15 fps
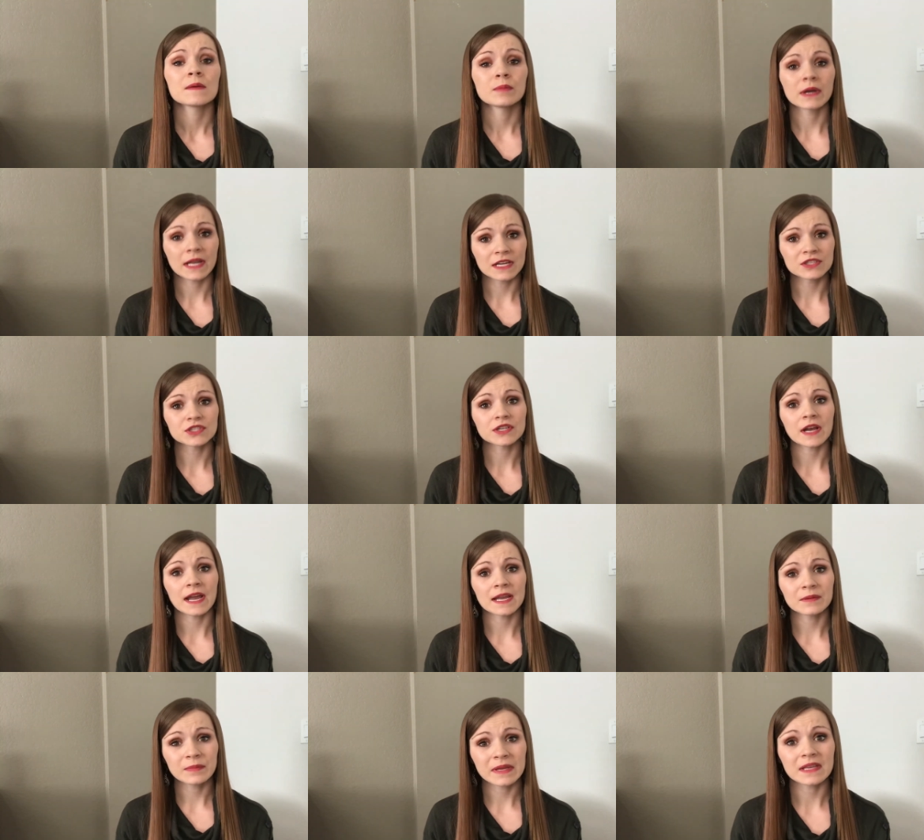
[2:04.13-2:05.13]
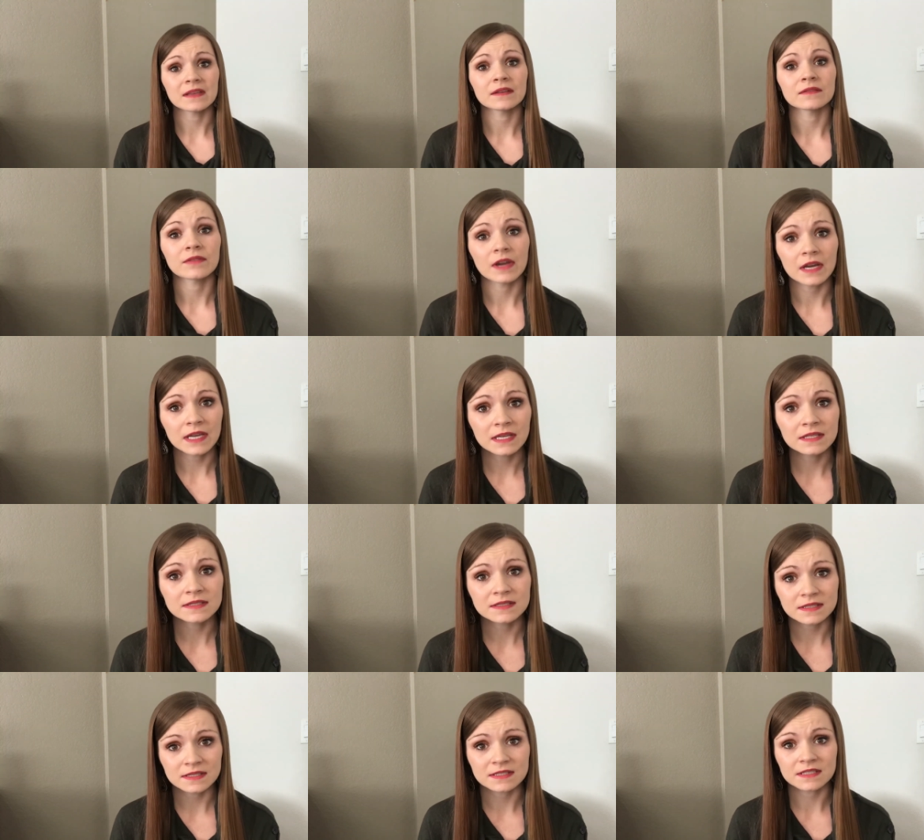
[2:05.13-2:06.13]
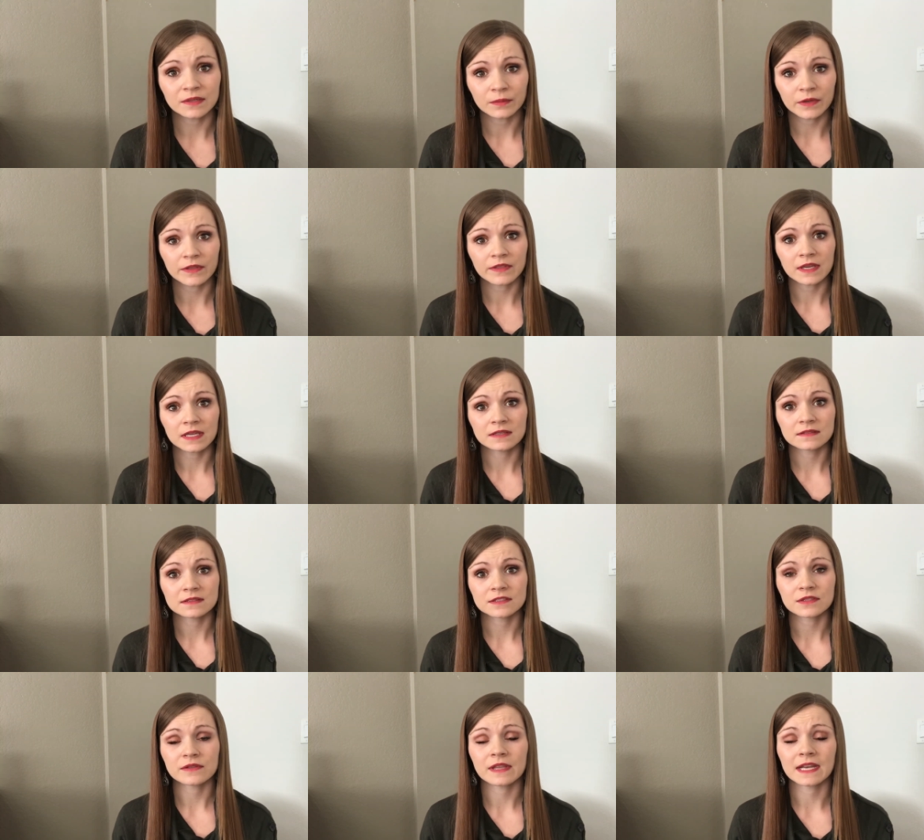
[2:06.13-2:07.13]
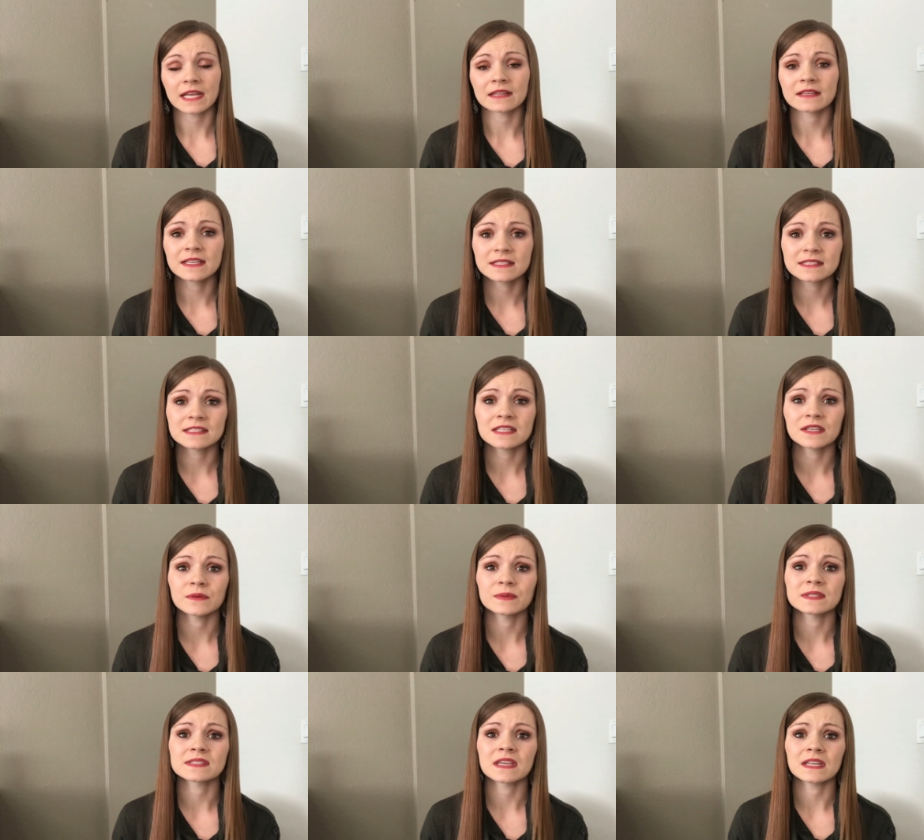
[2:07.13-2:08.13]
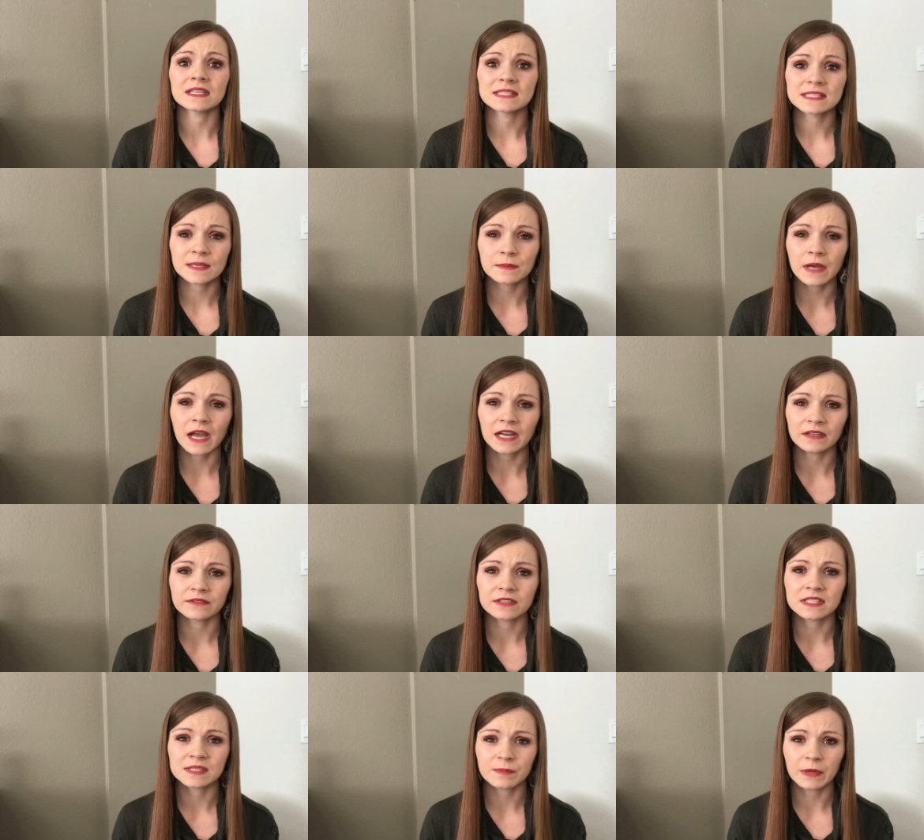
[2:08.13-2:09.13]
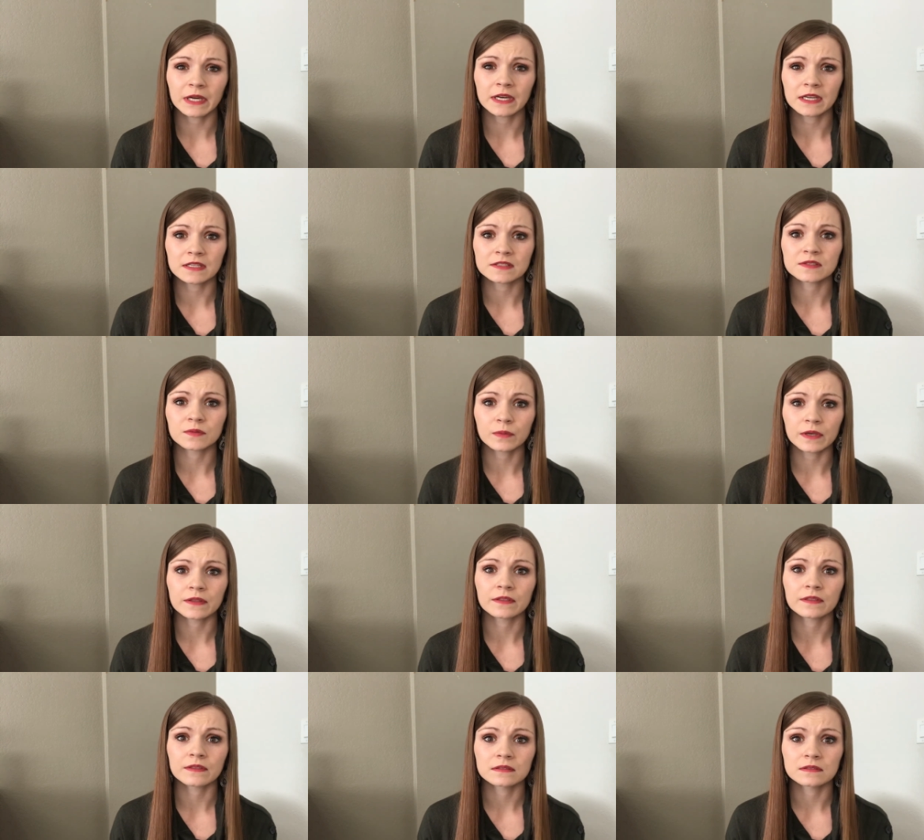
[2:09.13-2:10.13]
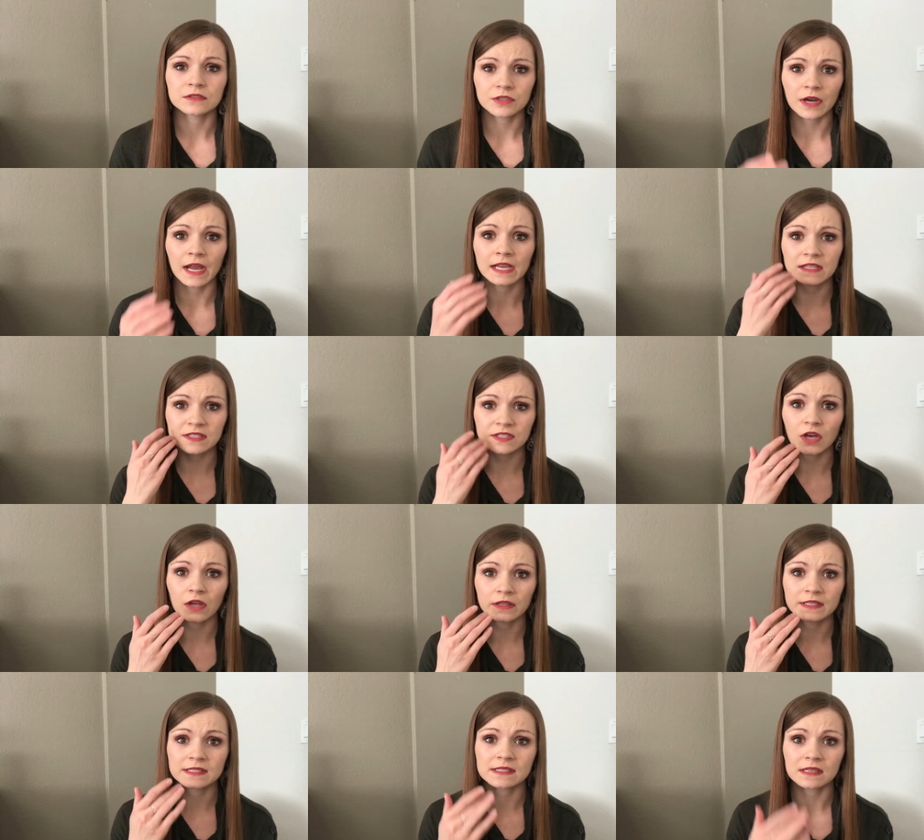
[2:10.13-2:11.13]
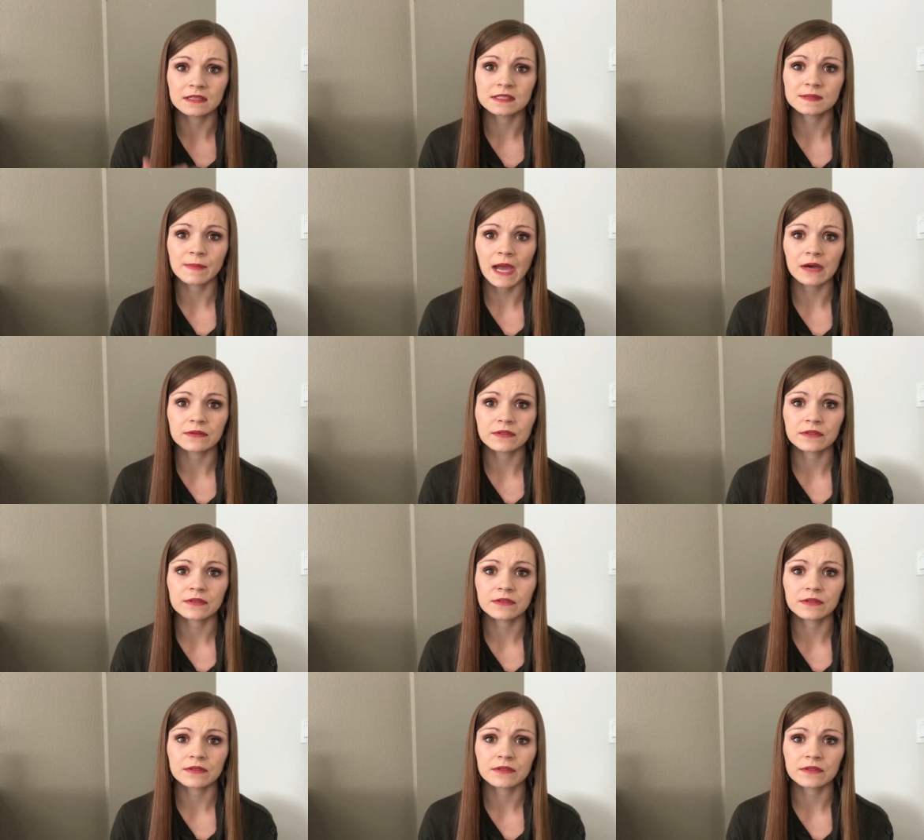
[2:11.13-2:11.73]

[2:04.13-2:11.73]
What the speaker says: But I tried being very consistent with it so that at least he was getting some kind of experience with trying solids in his mouth.